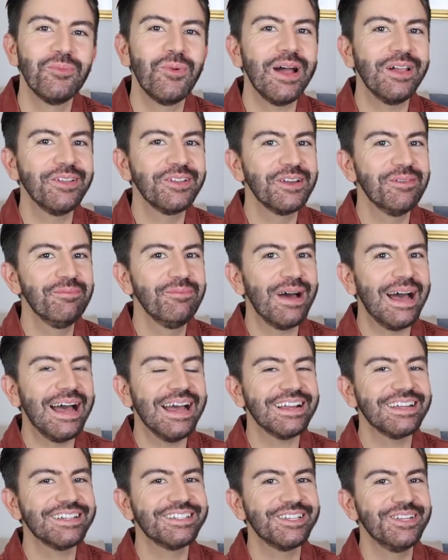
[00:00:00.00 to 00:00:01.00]
Welcome
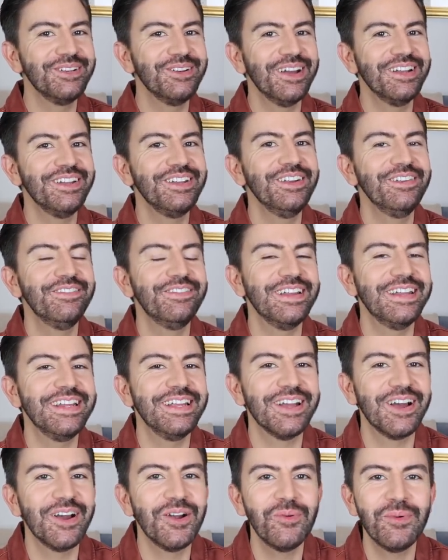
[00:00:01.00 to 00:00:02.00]
back to a new
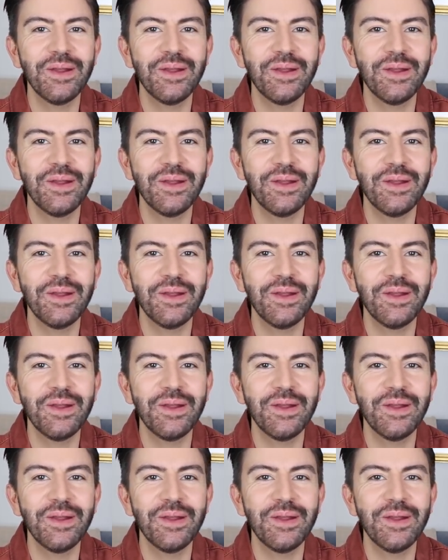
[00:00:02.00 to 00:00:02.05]
video.